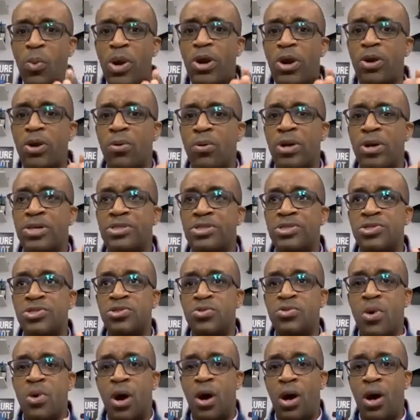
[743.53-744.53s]
We're going
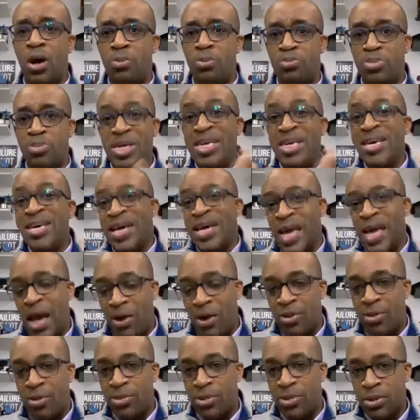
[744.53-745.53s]
to all be
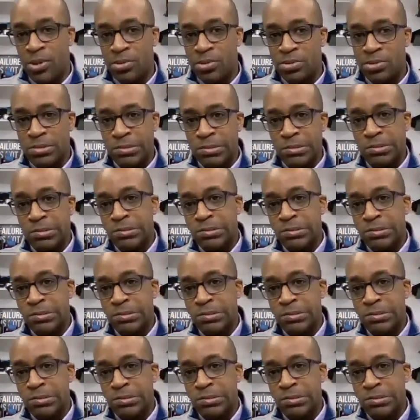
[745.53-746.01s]
accountable.